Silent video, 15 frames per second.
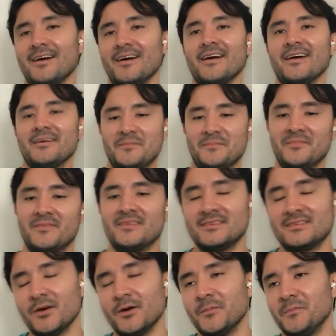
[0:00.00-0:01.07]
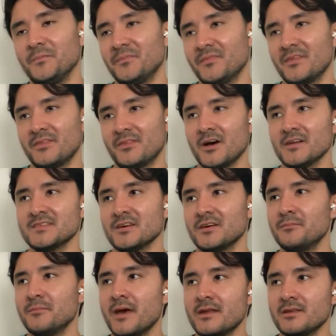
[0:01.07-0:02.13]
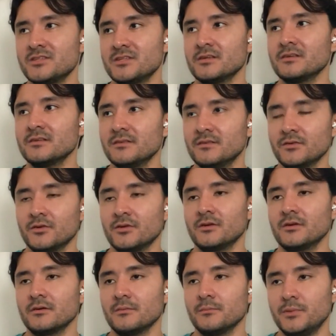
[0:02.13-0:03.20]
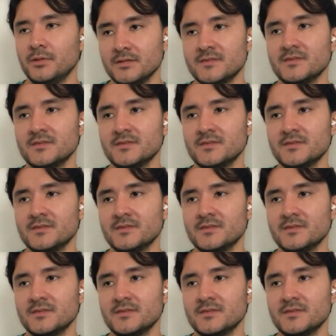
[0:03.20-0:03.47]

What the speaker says: All right. So thoughts on managing during peak